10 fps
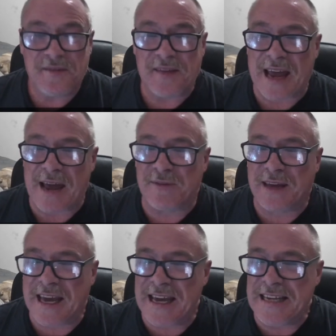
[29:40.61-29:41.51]
they have
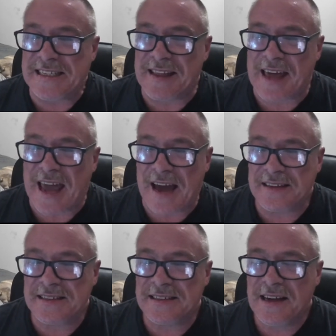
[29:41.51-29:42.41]
keys to the
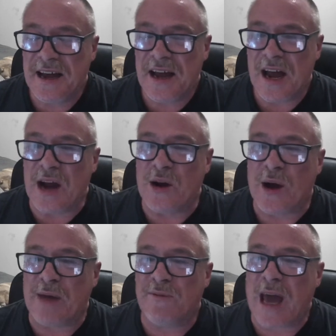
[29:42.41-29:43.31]
house, and I
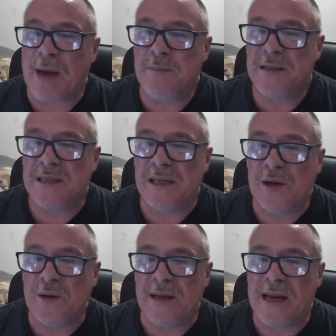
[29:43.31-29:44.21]
have
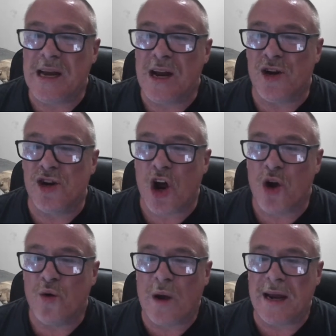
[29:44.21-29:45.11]
absolutely
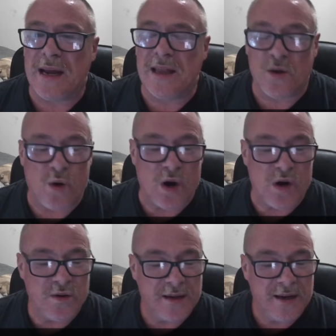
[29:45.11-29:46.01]
nowhere in the
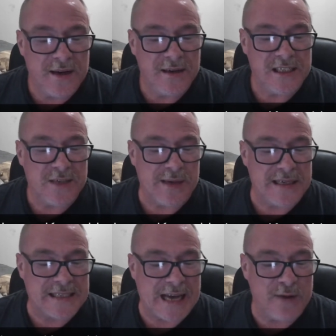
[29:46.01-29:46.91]
world to be
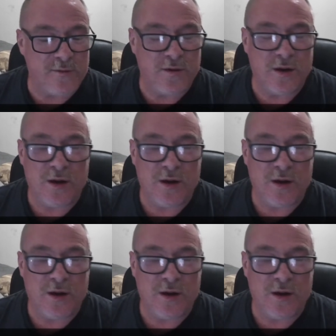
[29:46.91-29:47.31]
safe